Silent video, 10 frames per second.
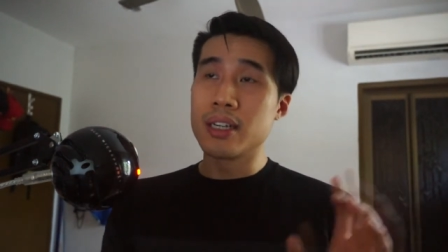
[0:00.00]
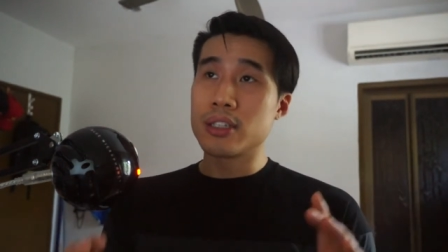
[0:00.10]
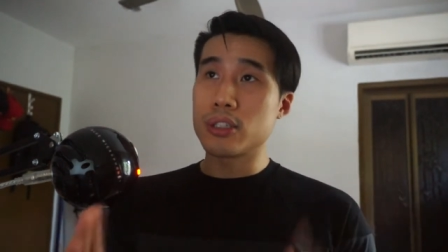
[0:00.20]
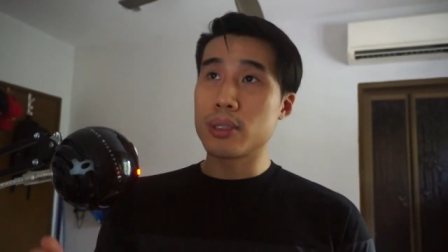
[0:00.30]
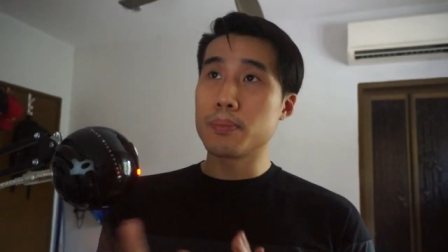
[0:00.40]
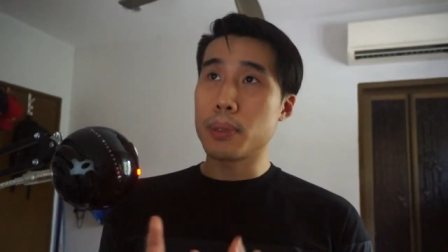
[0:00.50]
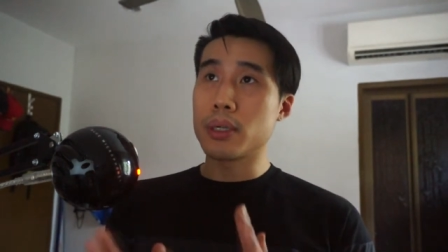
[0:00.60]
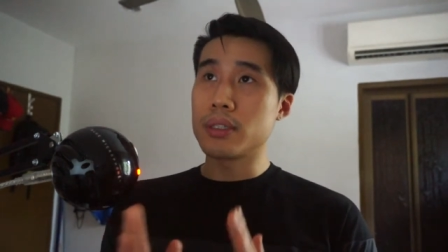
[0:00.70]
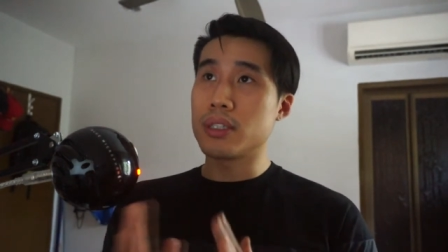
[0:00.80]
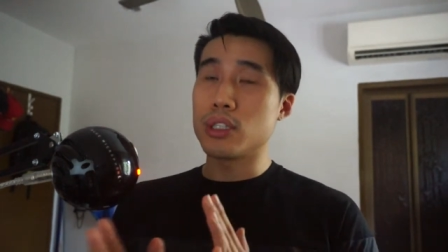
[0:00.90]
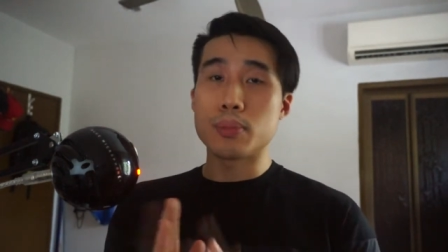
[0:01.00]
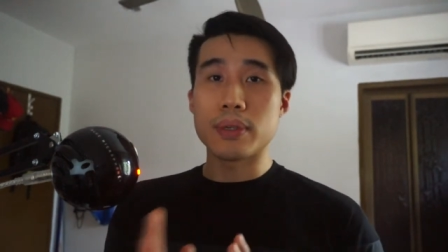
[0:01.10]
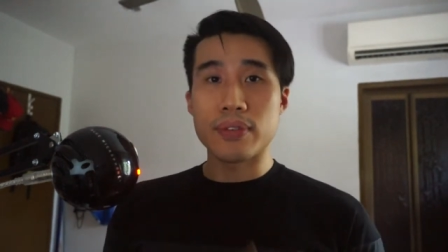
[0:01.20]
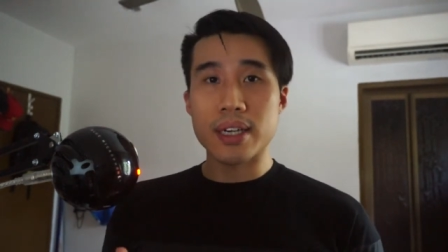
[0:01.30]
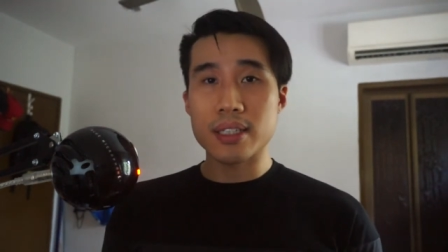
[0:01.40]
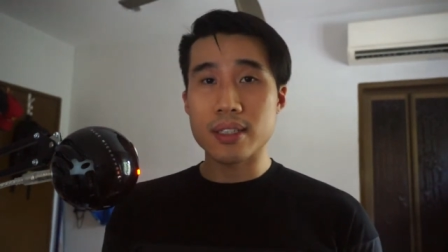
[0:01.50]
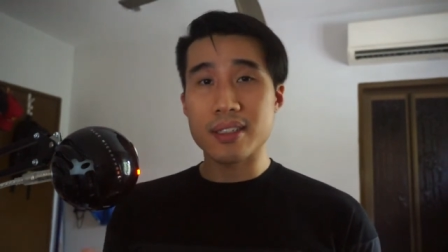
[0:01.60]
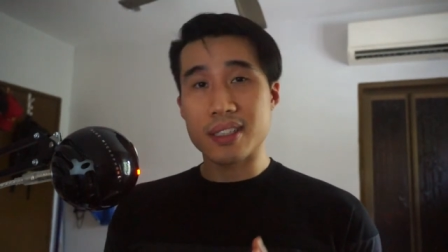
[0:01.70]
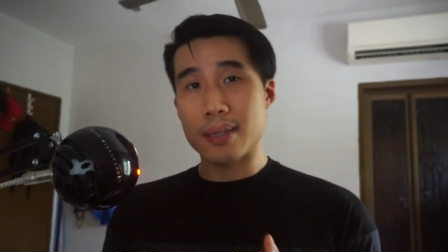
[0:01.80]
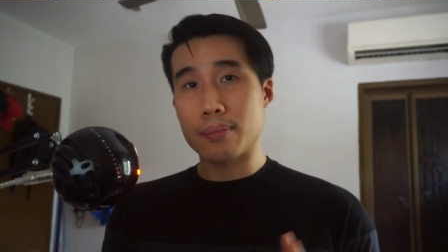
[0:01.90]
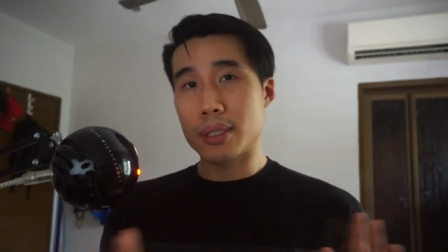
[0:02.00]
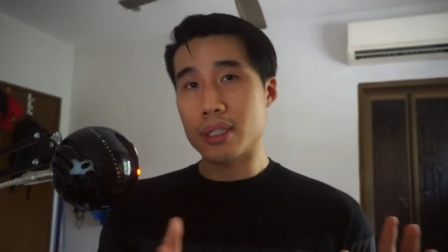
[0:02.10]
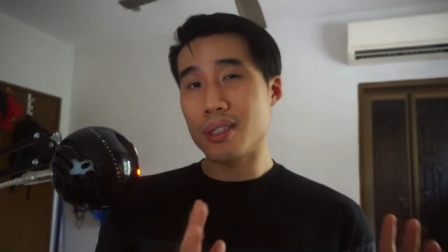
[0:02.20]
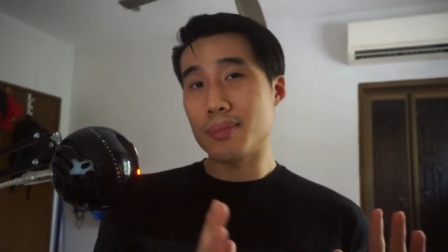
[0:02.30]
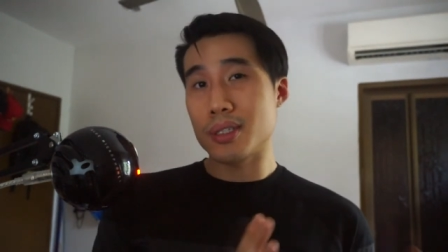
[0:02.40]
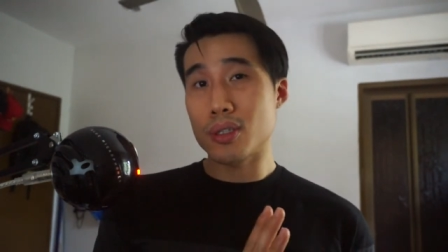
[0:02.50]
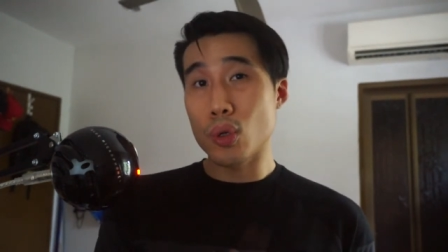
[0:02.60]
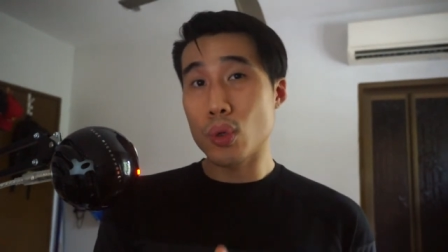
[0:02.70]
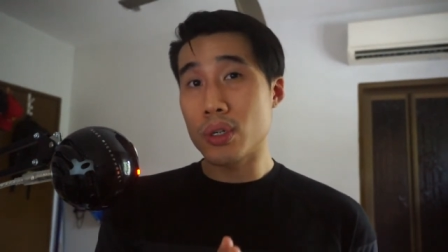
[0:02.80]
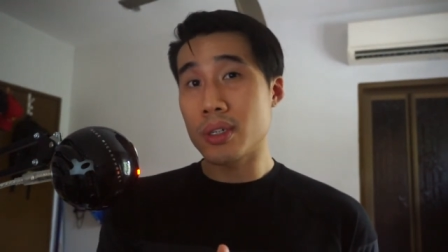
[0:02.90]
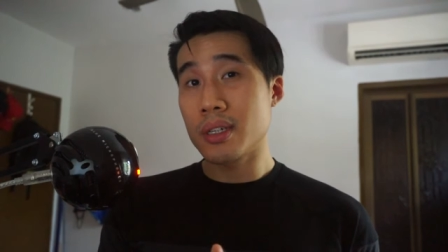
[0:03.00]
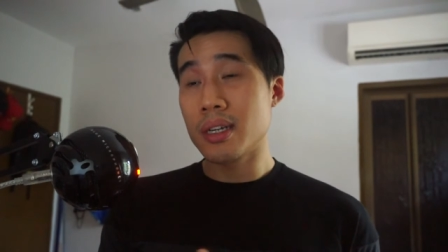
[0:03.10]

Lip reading: certain parts need to be faster, some parts need to be slower.